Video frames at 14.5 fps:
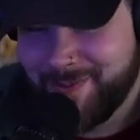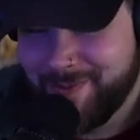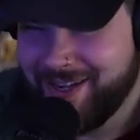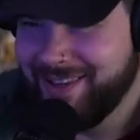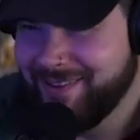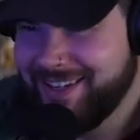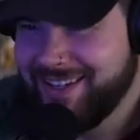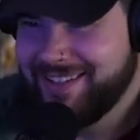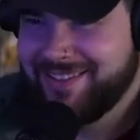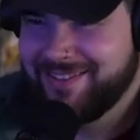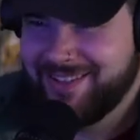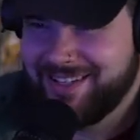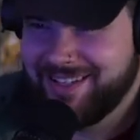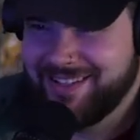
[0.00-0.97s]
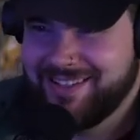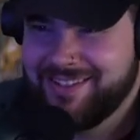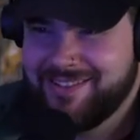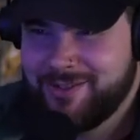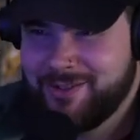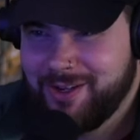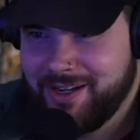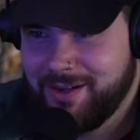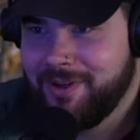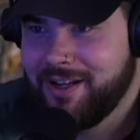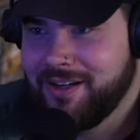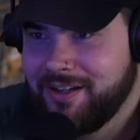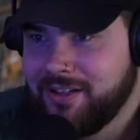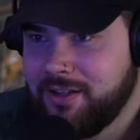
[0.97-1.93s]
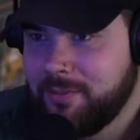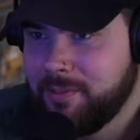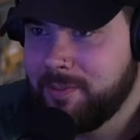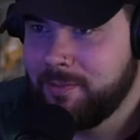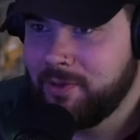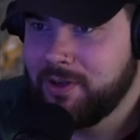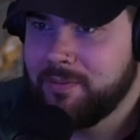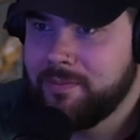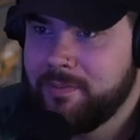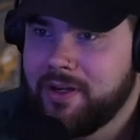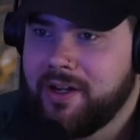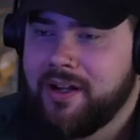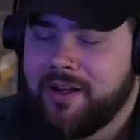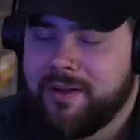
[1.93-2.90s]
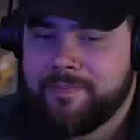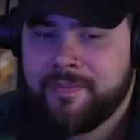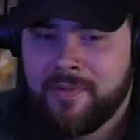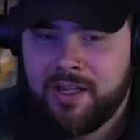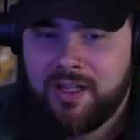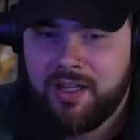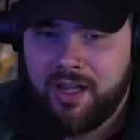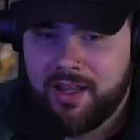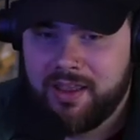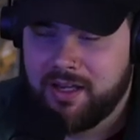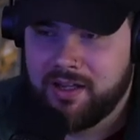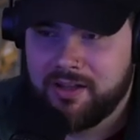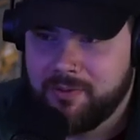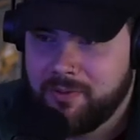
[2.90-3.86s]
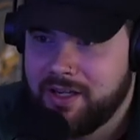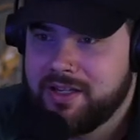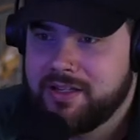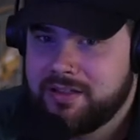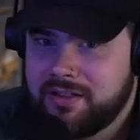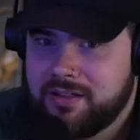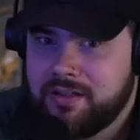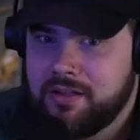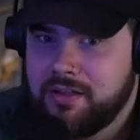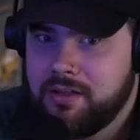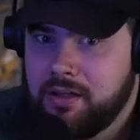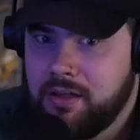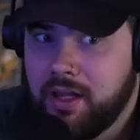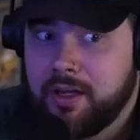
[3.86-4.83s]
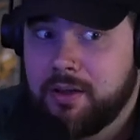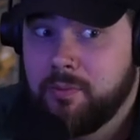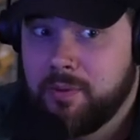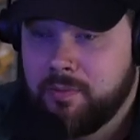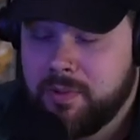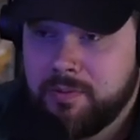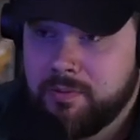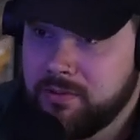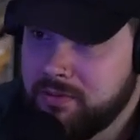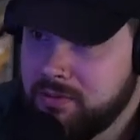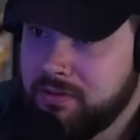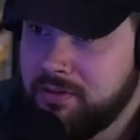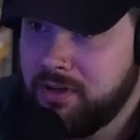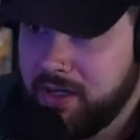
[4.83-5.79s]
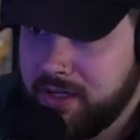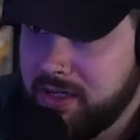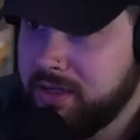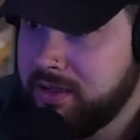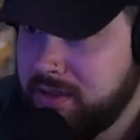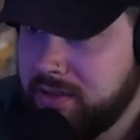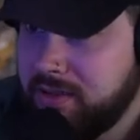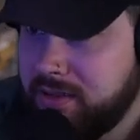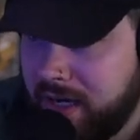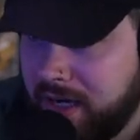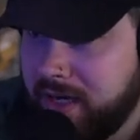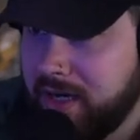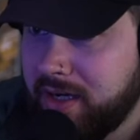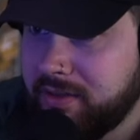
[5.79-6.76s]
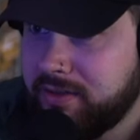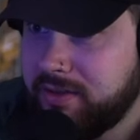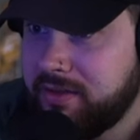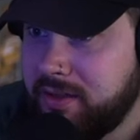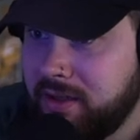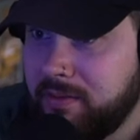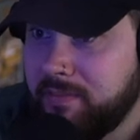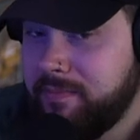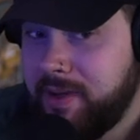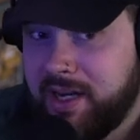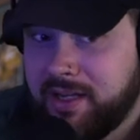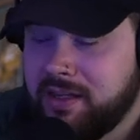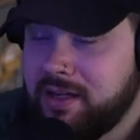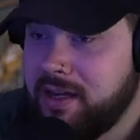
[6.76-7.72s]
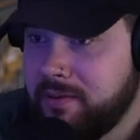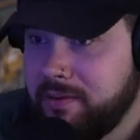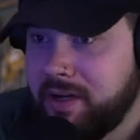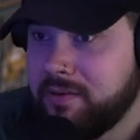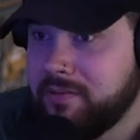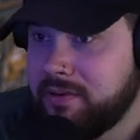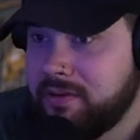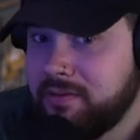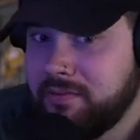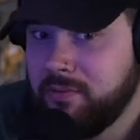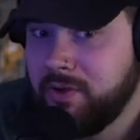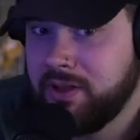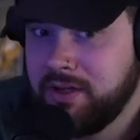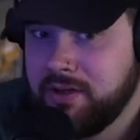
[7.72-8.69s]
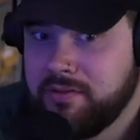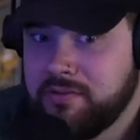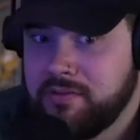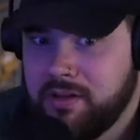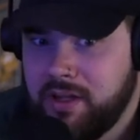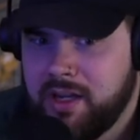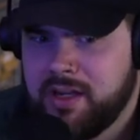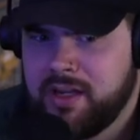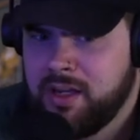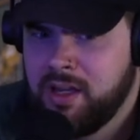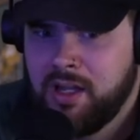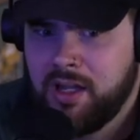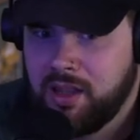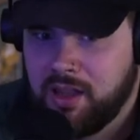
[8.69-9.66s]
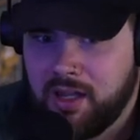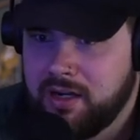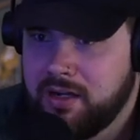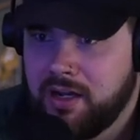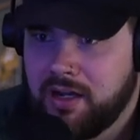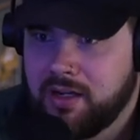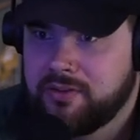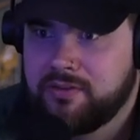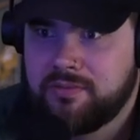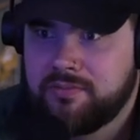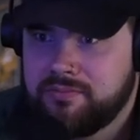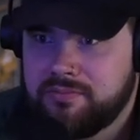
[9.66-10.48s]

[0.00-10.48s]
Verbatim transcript: you, by the way, so we can train him on it a little bit more. Mm-hmm. But um, I think otherwise, like when we were like in daycares, you know, back in the day when I was with you, like a lot of dogs